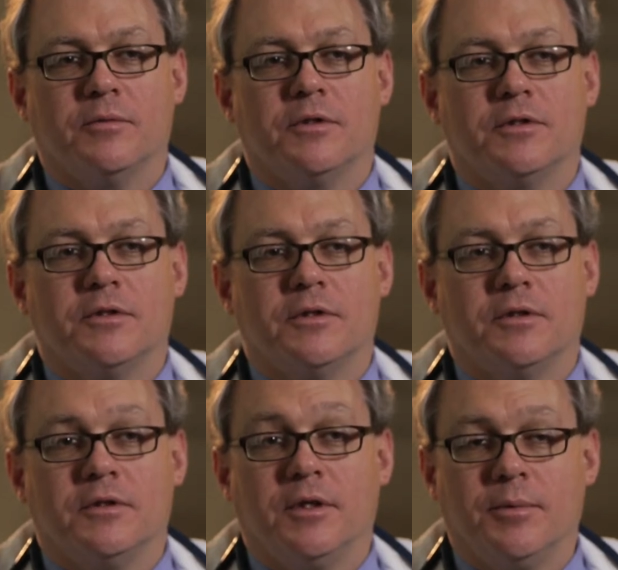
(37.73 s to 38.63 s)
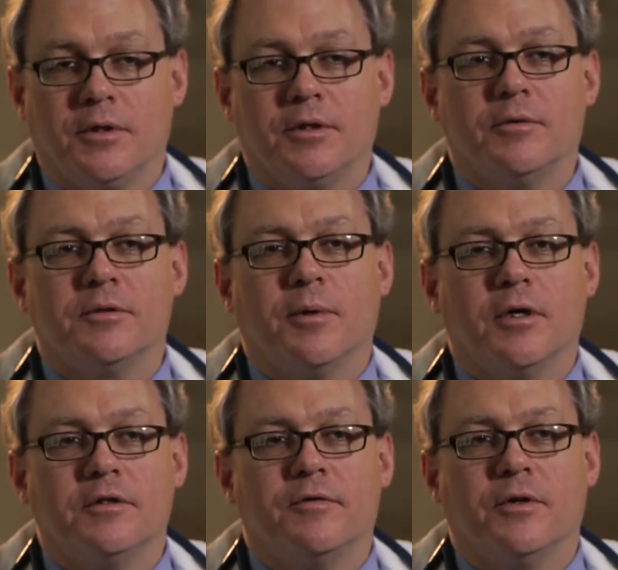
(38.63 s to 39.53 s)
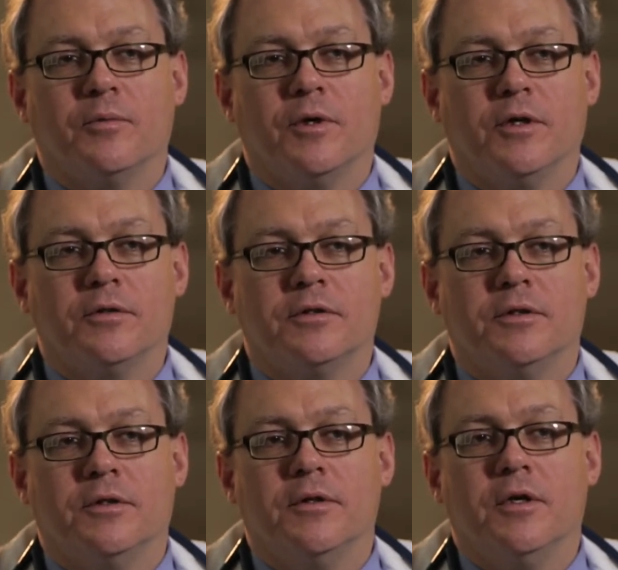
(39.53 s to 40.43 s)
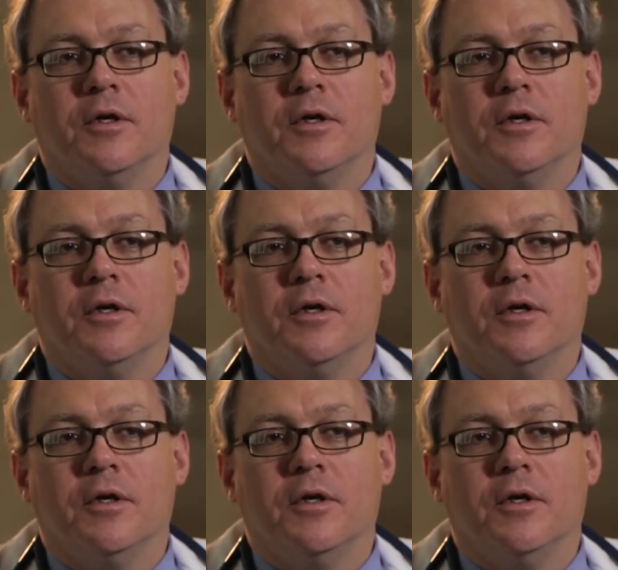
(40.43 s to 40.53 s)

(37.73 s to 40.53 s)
which typically responds very well to